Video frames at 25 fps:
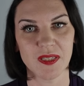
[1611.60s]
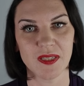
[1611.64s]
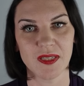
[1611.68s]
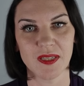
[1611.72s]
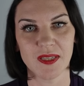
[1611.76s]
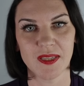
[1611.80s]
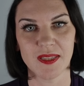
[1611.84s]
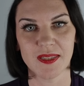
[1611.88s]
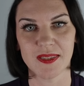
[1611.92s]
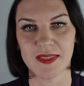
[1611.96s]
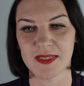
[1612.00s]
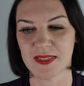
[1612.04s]

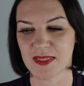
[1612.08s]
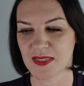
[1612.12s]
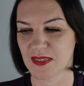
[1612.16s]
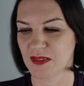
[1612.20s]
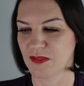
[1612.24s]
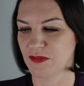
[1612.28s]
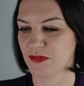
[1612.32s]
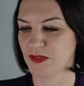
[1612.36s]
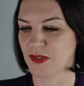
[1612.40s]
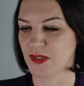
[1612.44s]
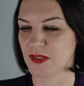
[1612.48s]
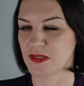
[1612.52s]
This hand
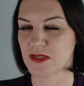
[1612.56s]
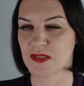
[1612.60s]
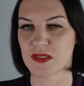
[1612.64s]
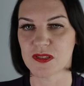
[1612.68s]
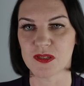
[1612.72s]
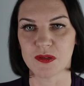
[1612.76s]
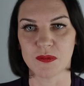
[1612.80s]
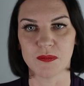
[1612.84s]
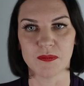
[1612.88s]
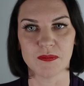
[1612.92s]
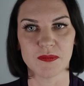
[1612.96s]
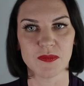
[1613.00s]
first, so
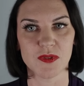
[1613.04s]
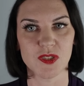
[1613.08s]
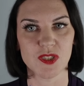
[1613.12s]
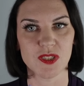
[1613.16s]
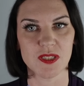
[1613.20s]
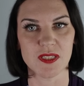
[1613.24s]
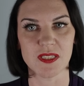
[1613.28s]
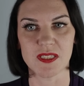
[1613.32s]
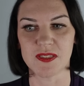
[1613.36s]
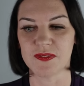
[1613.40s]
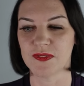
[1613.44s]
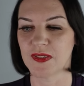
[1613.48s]
just
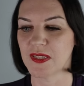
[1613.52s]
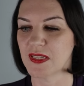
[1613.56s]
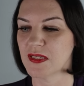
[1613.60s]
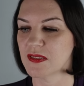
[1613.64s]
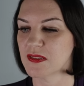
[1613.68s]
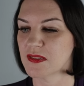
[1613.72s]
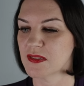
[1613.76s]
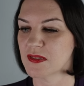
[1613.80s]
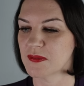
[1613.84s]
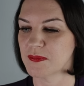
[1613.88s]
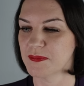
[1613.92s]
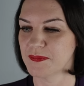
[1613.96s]
these fingers.
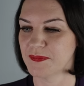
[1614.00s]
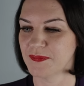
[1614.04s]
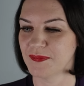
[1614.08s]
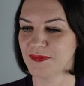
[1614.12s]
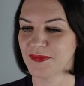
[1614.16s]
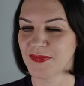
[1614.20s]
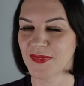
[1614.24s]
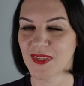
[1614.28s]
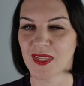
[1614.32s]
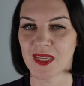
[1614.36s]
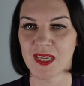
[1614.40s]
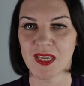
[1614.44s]

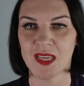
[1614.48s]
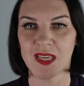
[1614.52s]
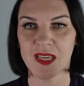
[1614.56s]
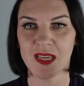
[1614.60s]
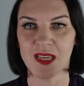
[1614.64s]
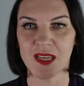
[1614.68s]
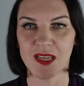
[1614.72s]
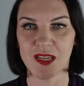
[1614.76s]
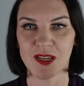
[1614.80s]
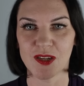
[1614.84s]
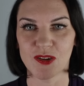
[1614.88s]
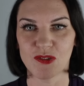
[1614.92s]

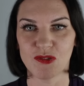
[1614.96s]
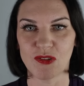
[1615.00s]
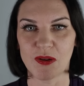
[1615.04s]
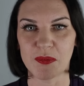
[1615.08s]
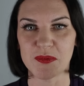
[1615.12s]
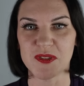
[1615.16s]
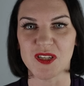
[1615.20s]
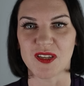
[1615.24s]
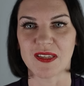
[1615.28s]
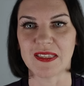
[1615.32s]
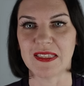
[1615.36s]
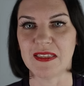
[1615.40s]
Grab
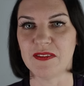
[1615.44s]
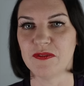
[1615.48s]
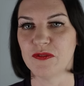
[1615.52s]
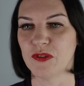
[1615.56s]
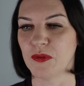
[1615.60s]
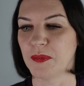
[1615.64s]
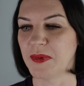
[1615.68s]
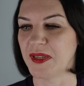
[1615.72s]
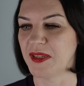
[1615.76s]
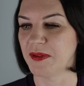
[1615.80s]
tightly for me.